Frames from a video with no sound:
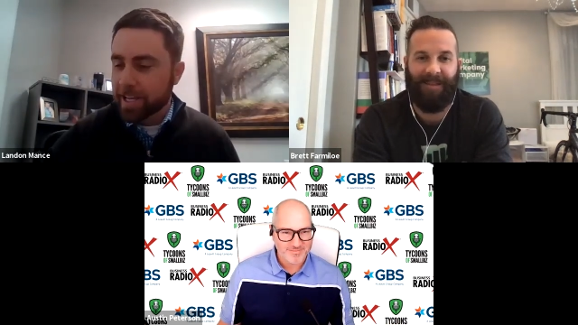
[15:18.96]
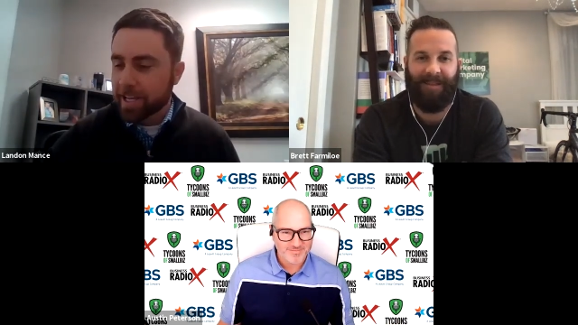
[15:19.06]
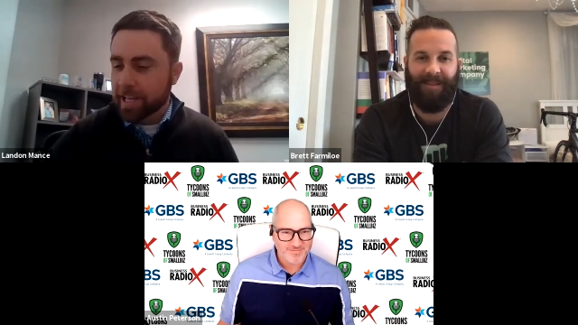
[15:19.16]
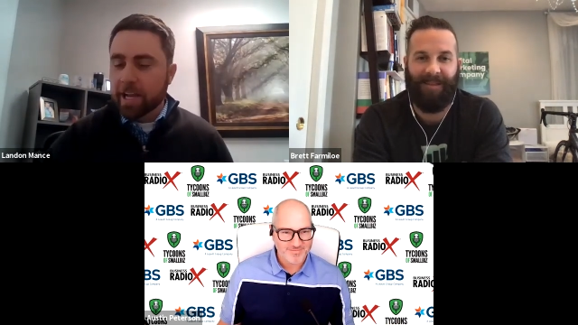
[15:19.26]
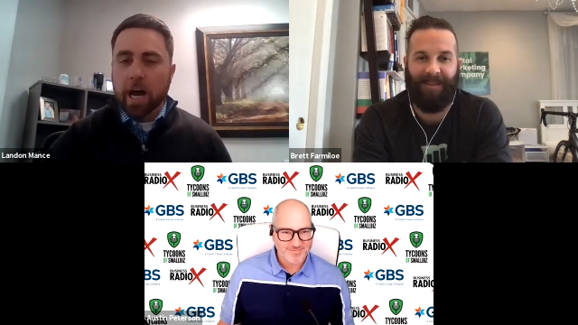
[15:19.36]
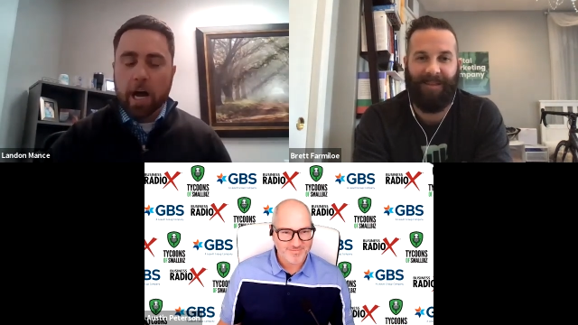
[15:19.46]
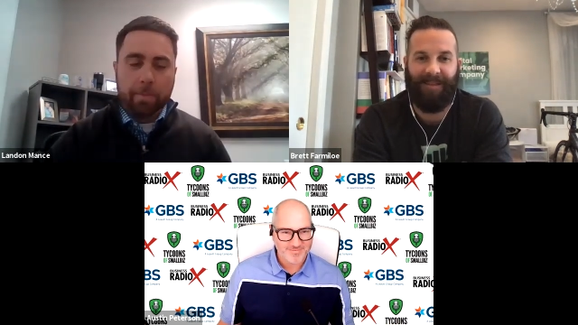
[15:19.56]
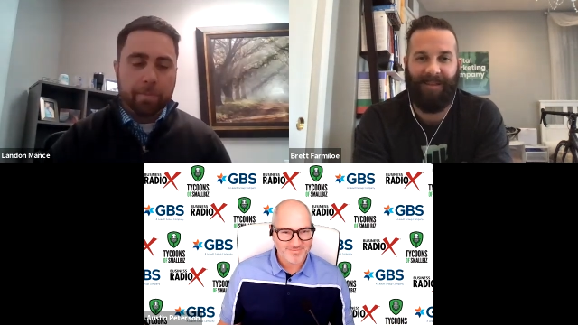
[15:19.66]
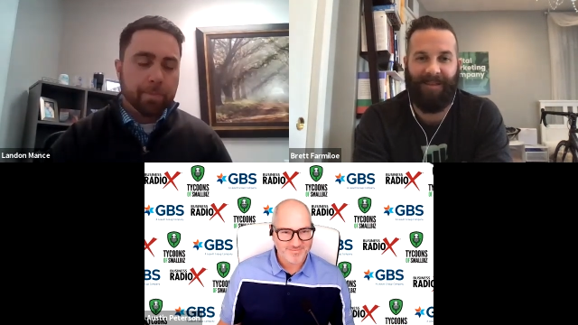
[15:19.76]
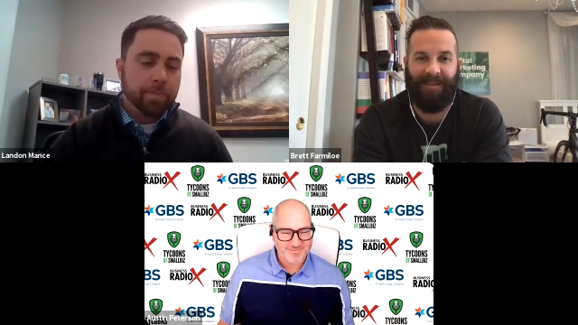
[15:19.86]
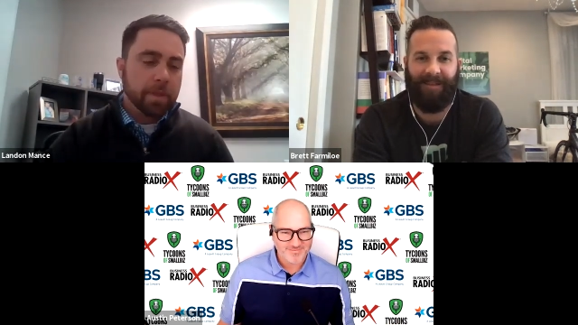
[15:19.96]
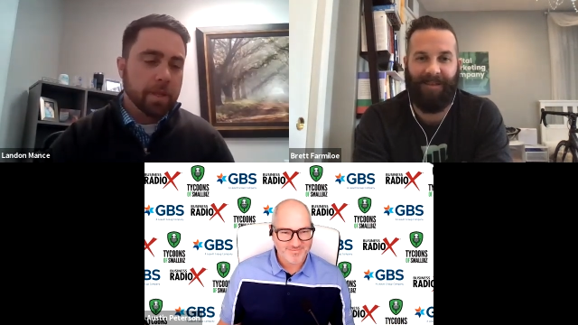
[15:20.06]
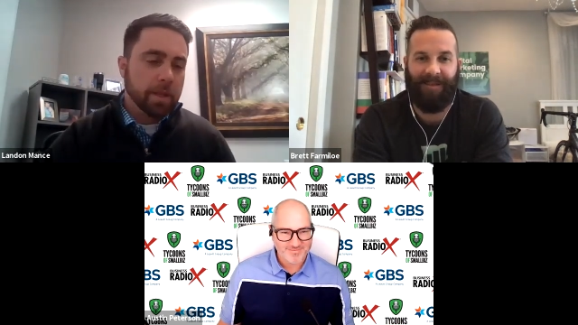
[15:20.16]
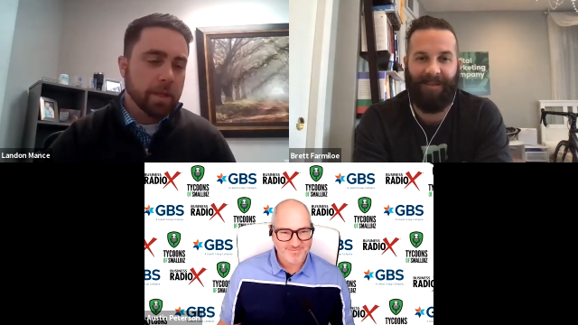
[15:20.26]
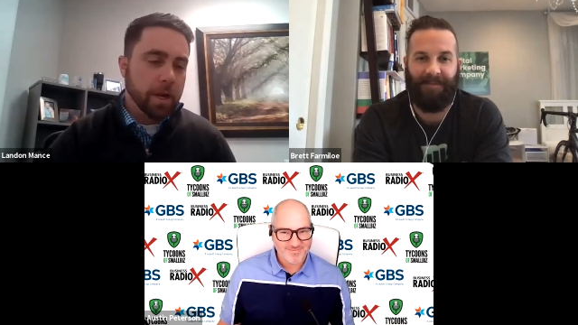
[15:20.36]
Speaker 1: know it.
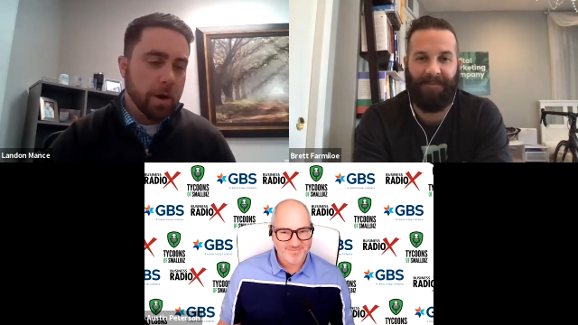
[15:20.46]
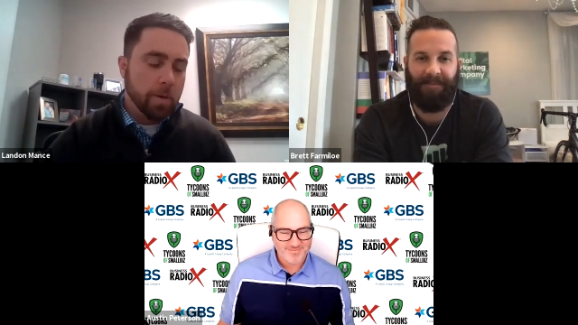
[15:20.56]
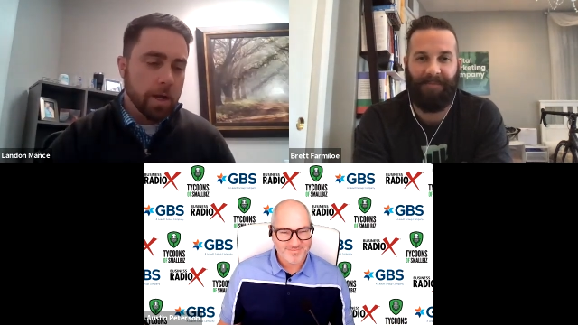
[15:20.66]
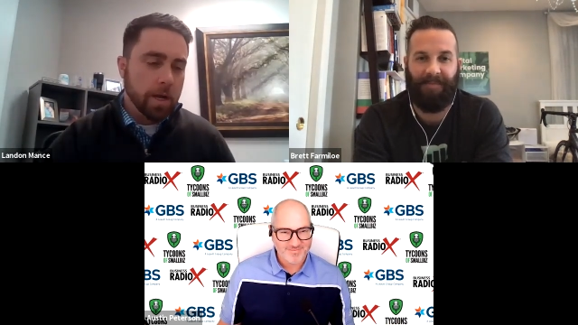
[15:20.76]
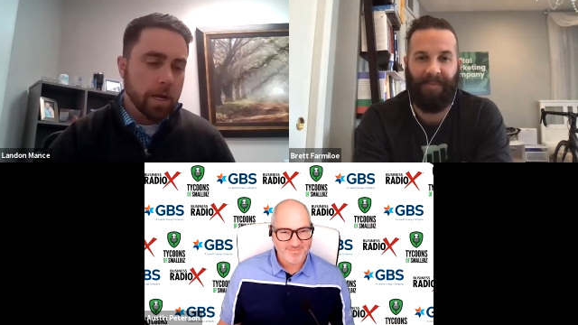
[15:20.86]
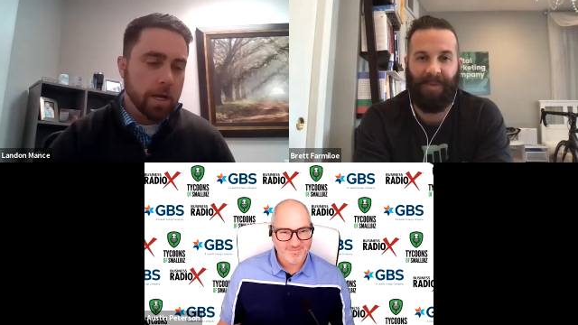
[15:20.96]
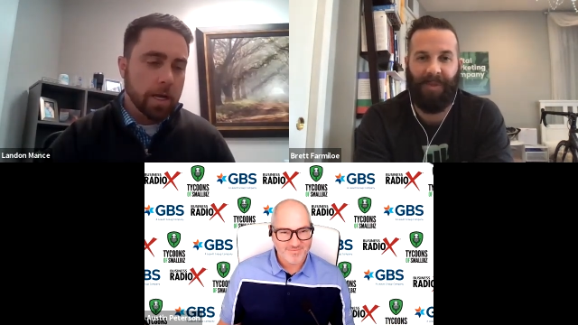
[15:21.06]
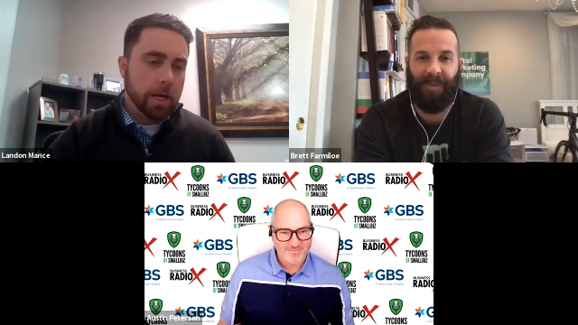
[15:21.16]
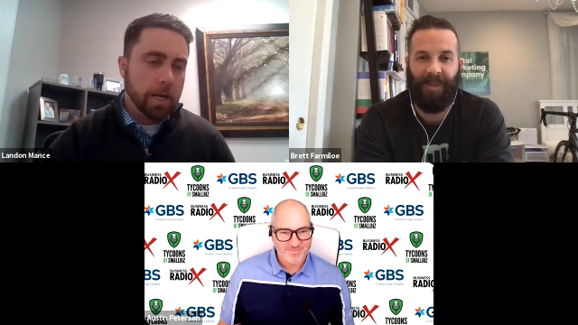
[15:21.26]
Um, you know,